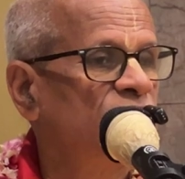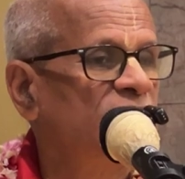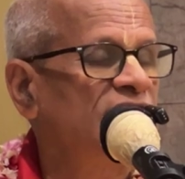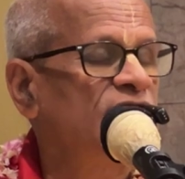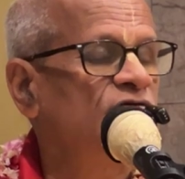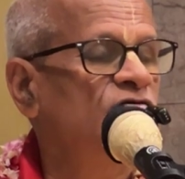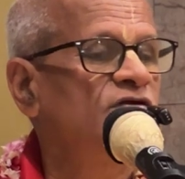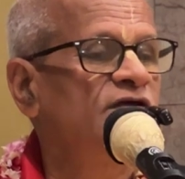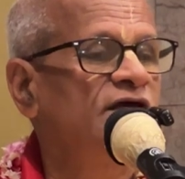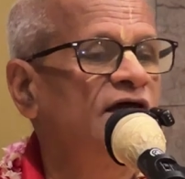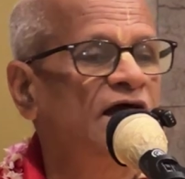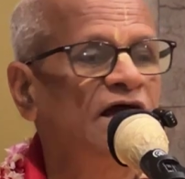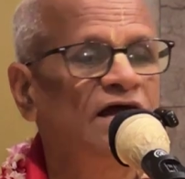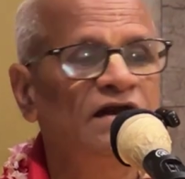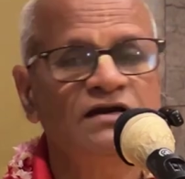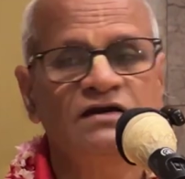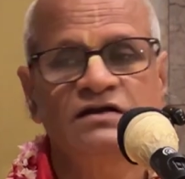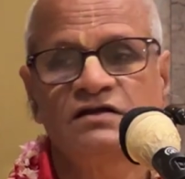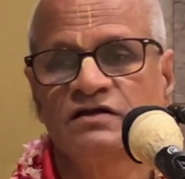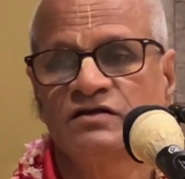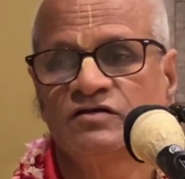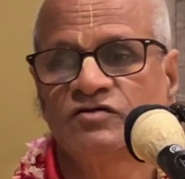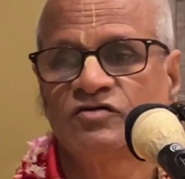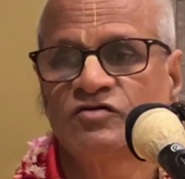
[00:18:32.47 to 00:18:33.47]
By your
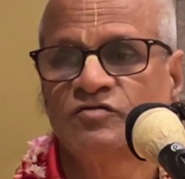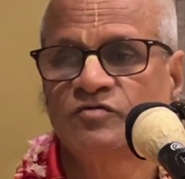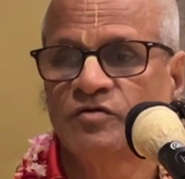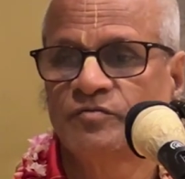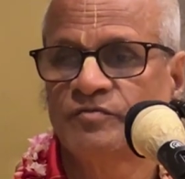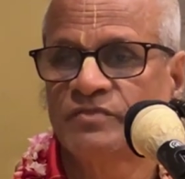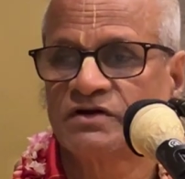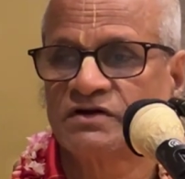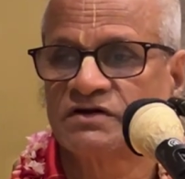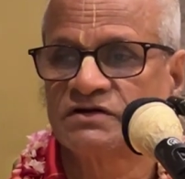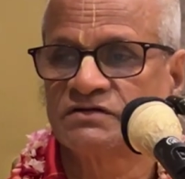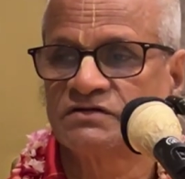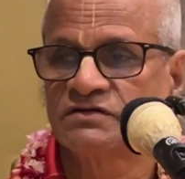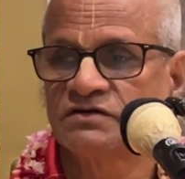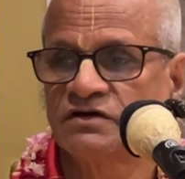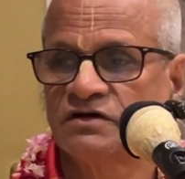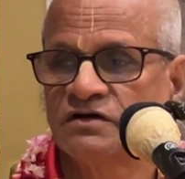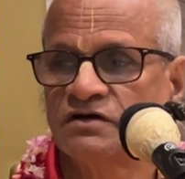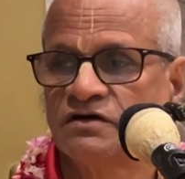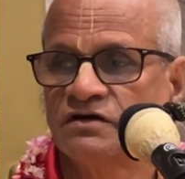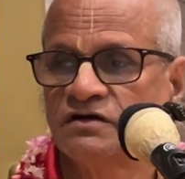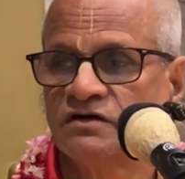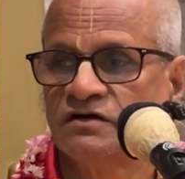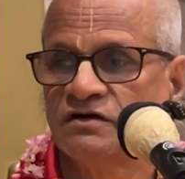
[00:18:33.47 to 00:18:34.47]
hand, you remember
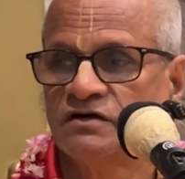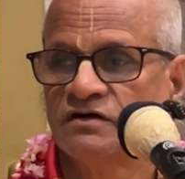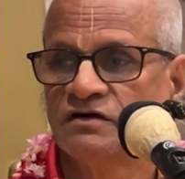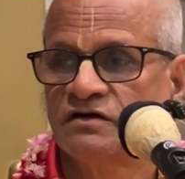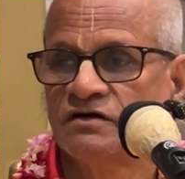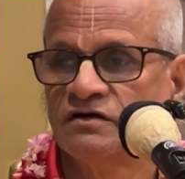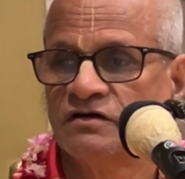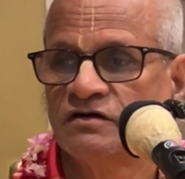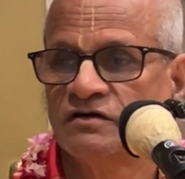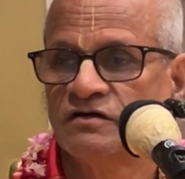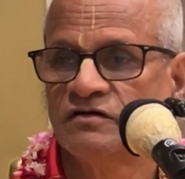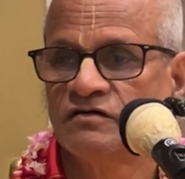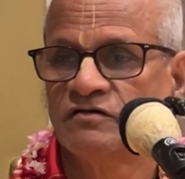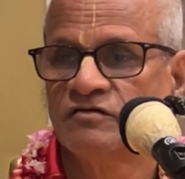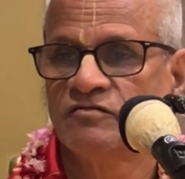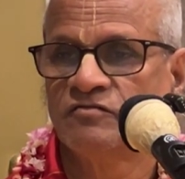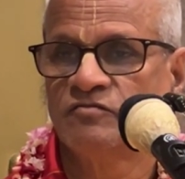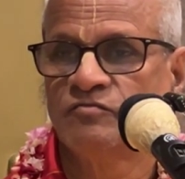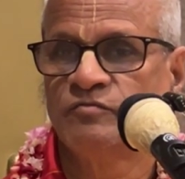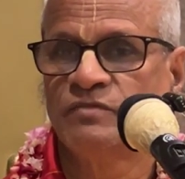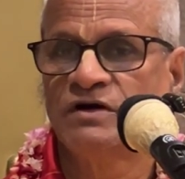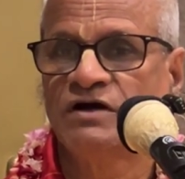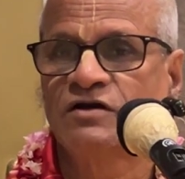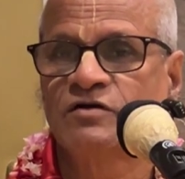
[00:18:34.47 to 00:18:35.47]
Krishna.
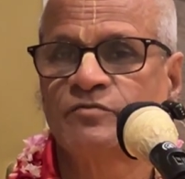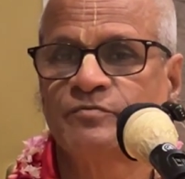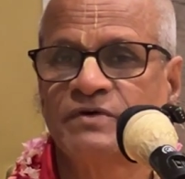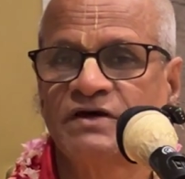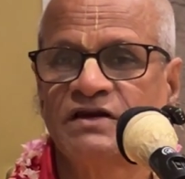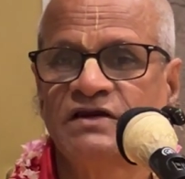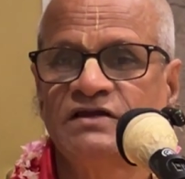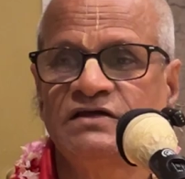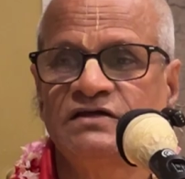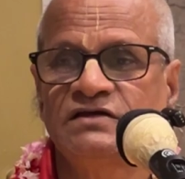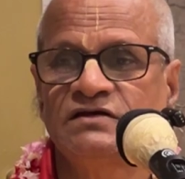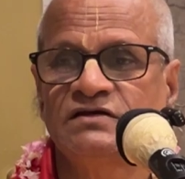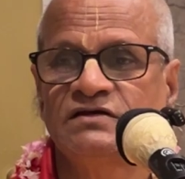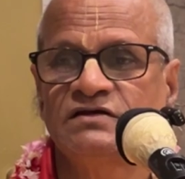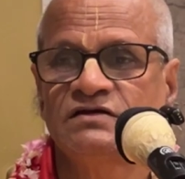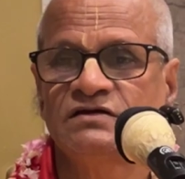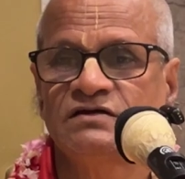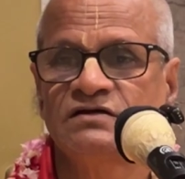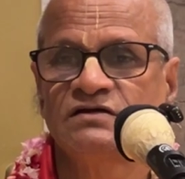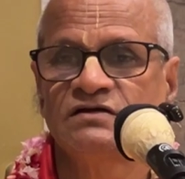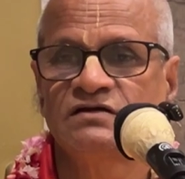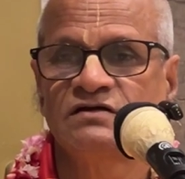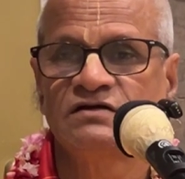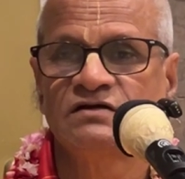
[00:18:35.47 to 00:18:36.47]
By your belly,
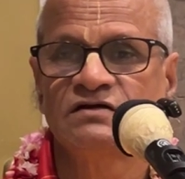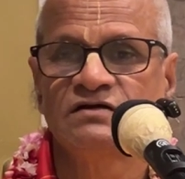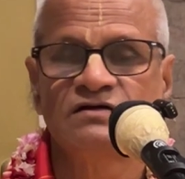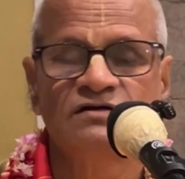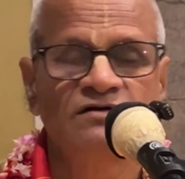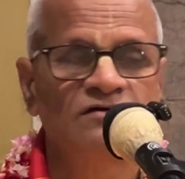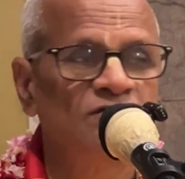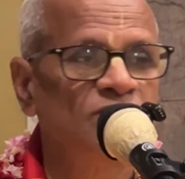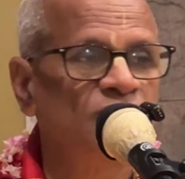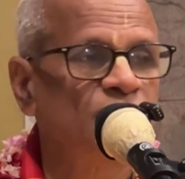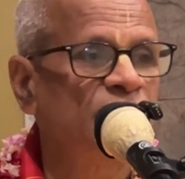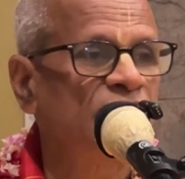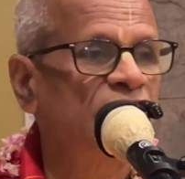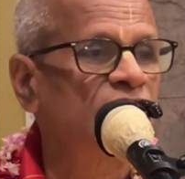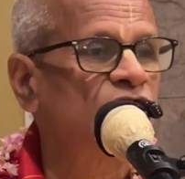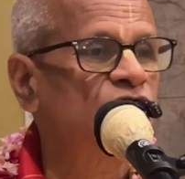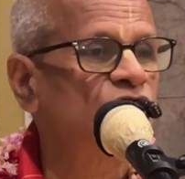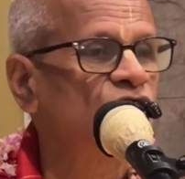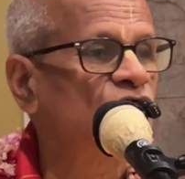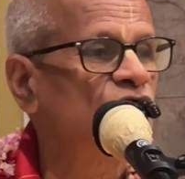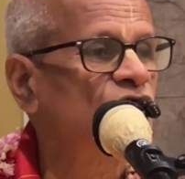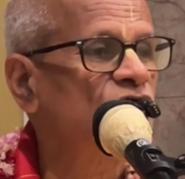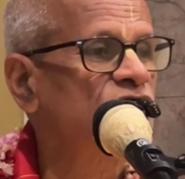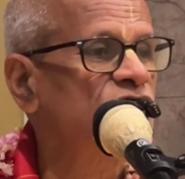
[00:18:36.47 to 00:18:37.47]
by
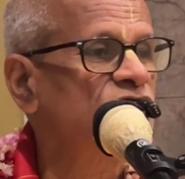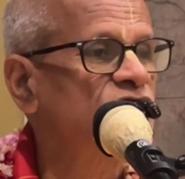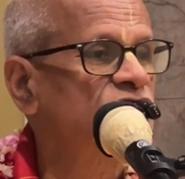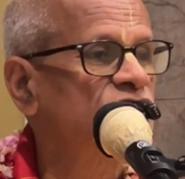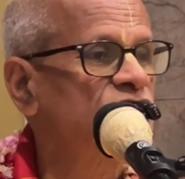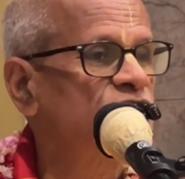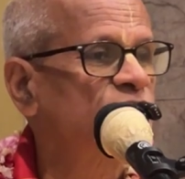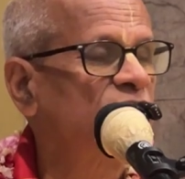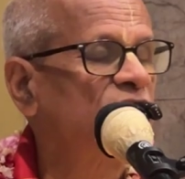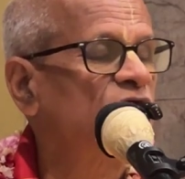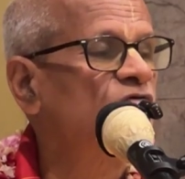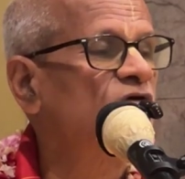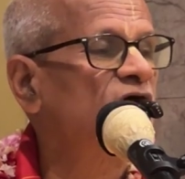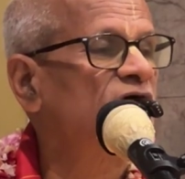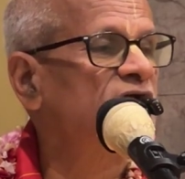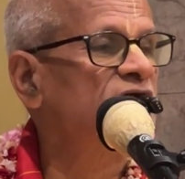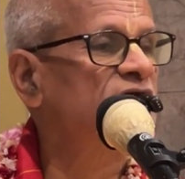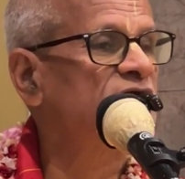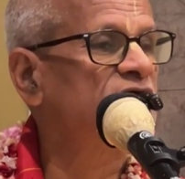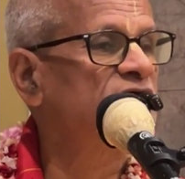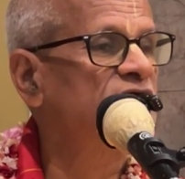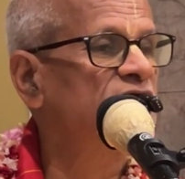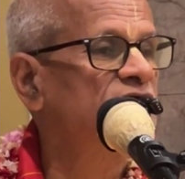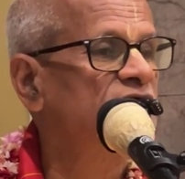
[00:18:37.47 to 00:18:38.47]
your nose, by
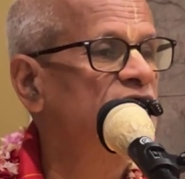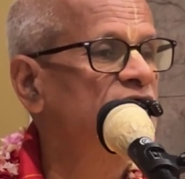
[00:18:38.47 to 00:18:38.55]
what?